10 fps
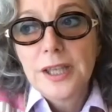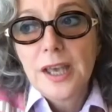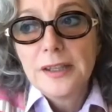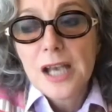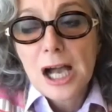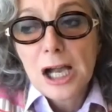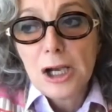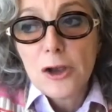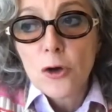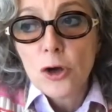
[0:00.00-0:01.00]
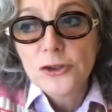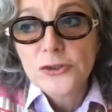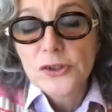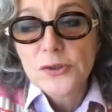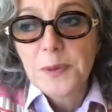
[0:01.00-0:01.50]
yeah, yeah, I
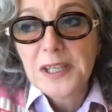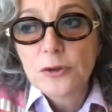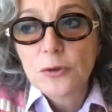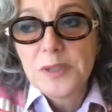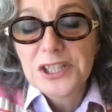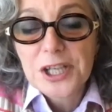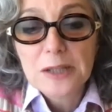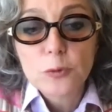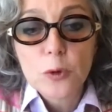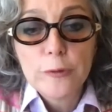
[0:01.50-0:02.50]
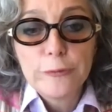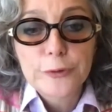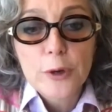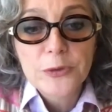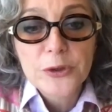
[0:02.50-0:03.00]
also speak to Michelle Kuo
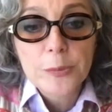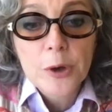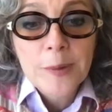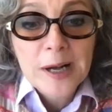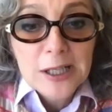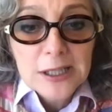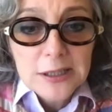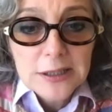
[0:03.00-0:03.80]
from the MoMA.